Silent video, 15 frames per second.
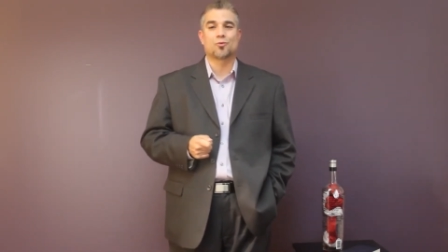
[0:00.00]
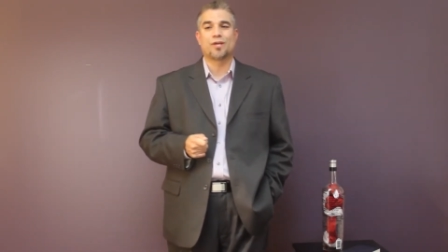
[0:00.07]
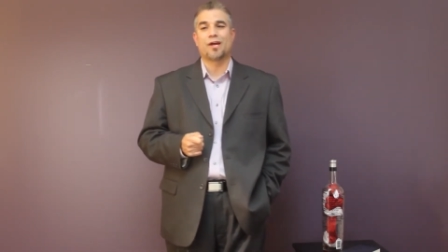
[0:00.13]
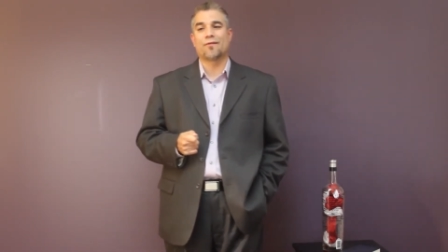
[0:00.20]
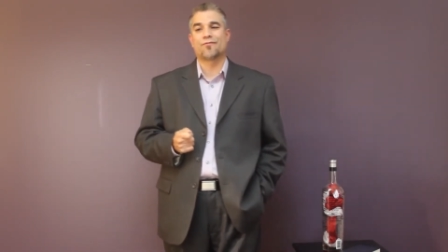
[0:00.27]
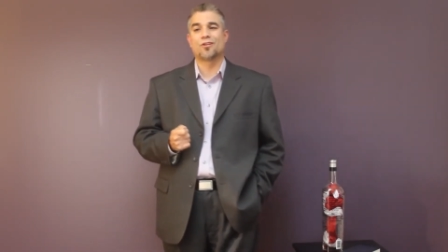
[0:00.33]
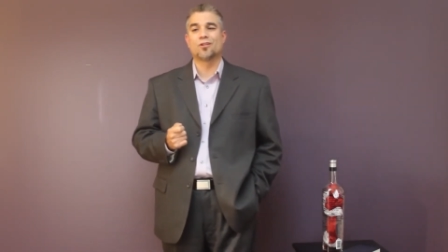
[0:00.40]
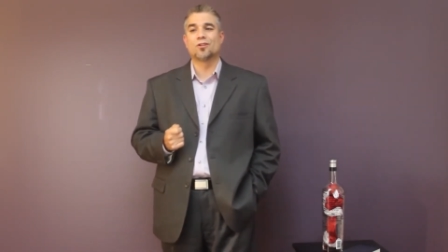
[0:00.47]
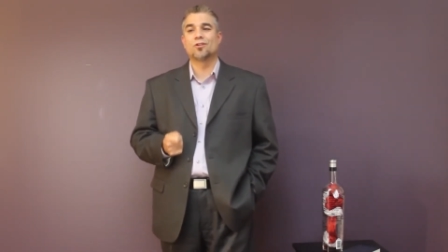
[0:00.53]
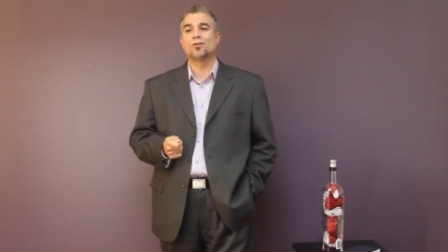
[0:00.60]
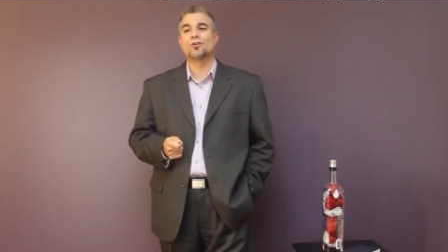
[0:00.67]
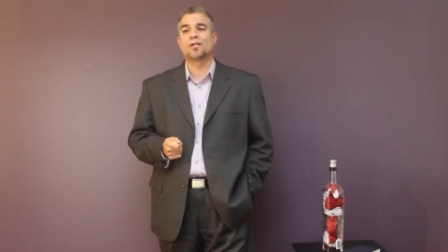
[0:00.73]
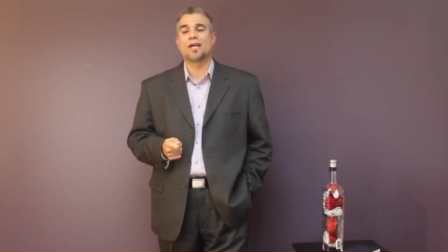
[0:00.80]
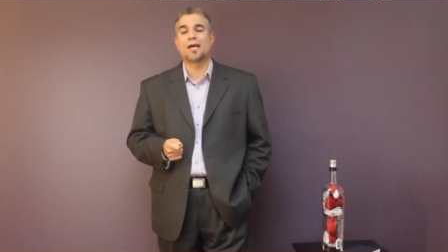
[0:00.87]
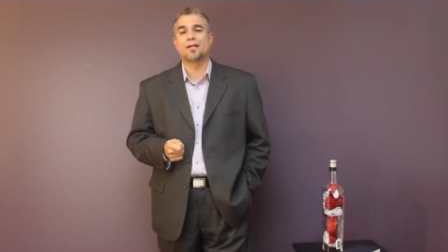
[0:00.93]
We have to
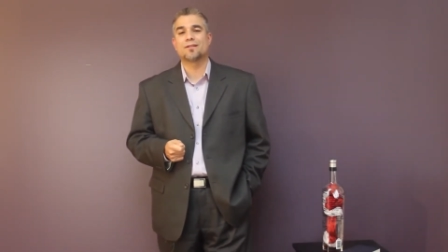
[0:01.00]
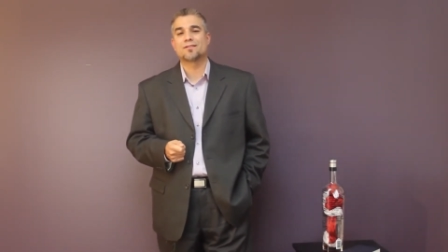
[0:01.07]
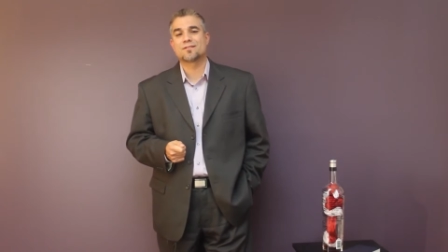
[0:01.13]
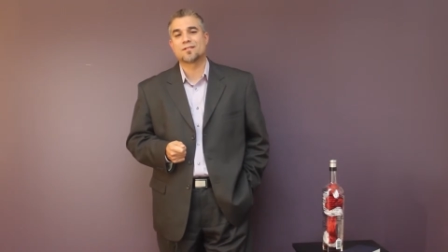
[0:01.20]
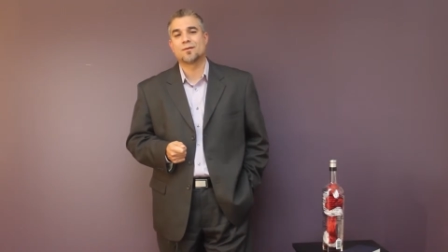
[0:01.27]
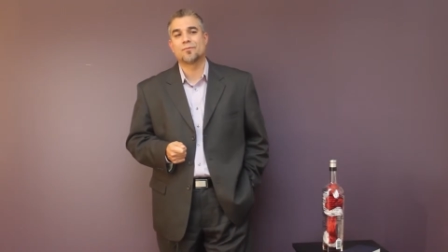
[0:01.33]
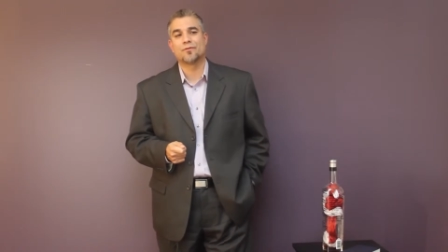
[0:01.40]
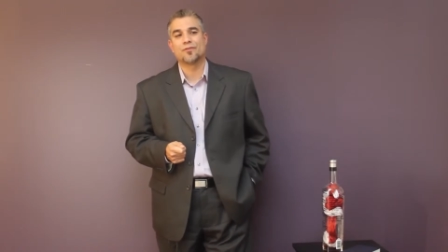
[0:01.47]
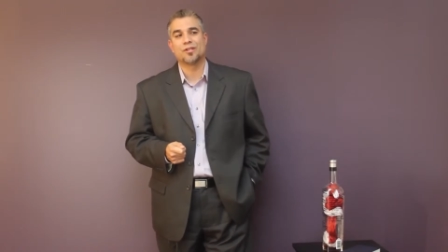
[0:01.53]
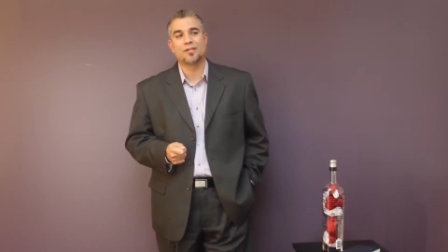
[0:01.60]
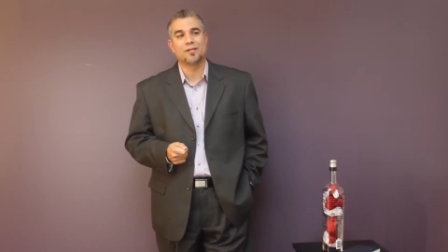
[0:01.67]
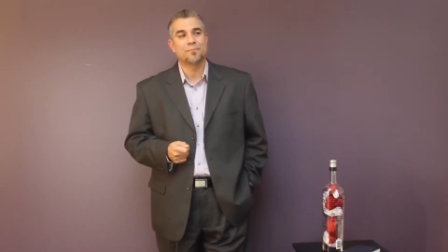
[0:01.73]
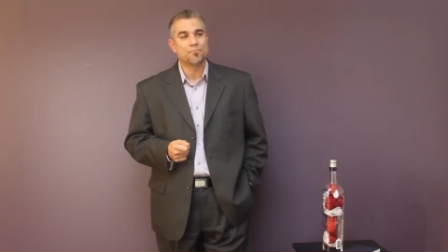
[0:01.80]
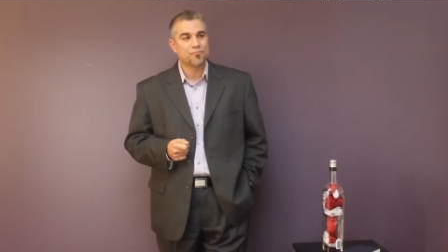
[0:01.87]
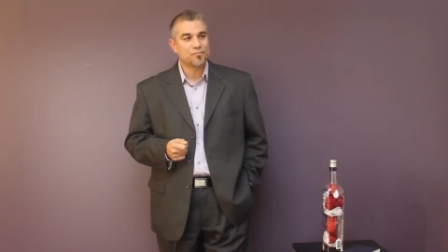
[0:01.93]
look at some of
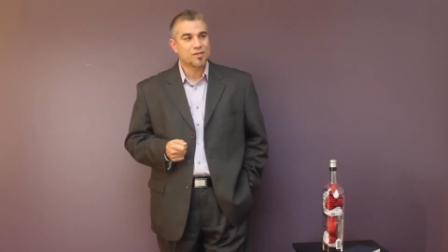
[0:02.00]
the